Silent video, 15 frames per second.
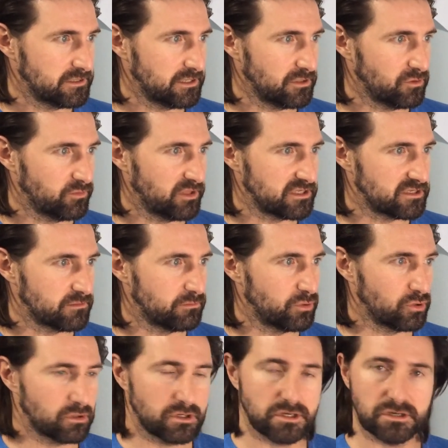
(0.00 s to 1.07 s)
I hope that's a
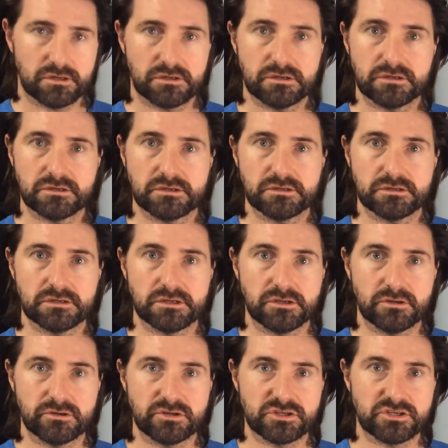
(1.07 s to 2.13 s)
book and
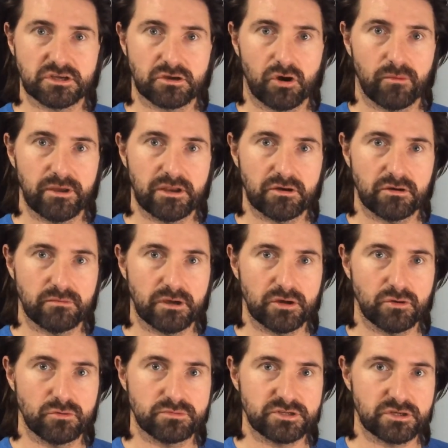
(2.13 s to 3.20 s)
not just a comment on my
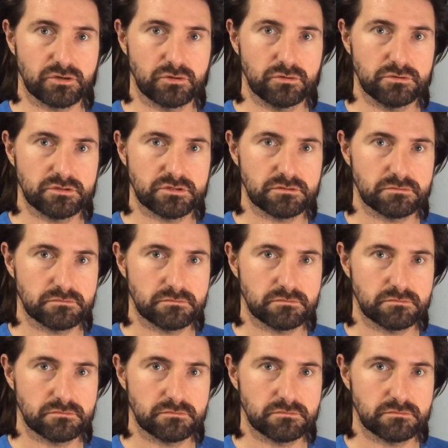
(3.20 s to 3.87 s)
hopes and goals.